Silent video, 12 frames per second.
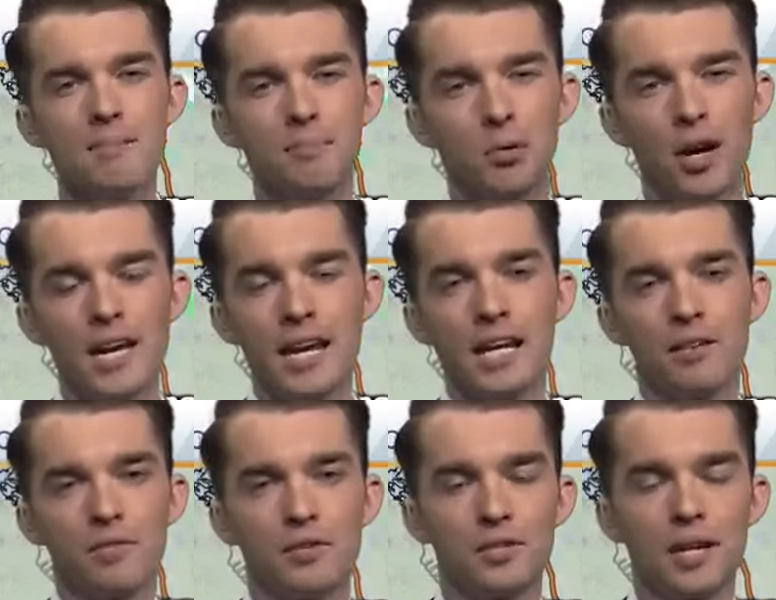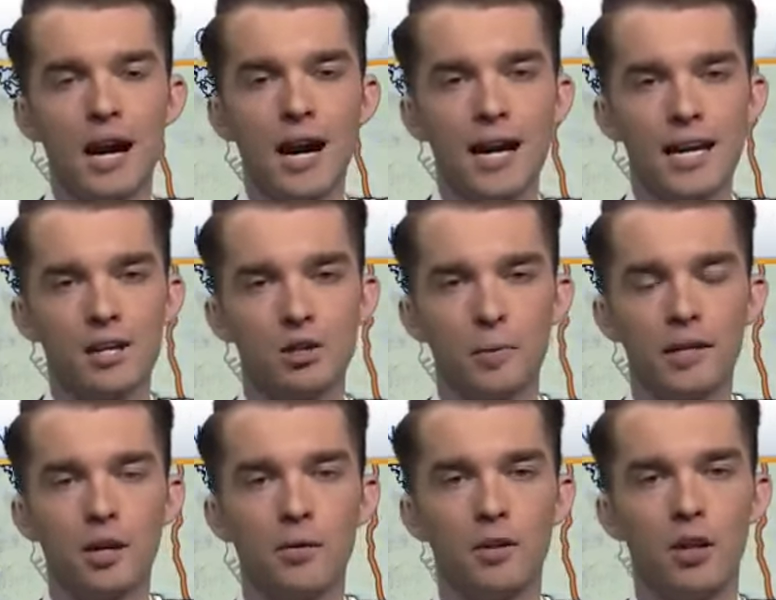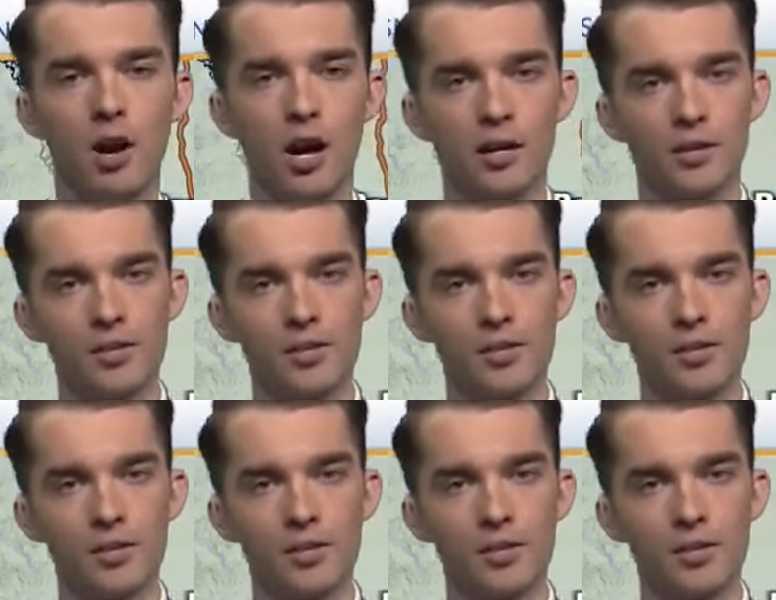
a brightening of the sky as we go along.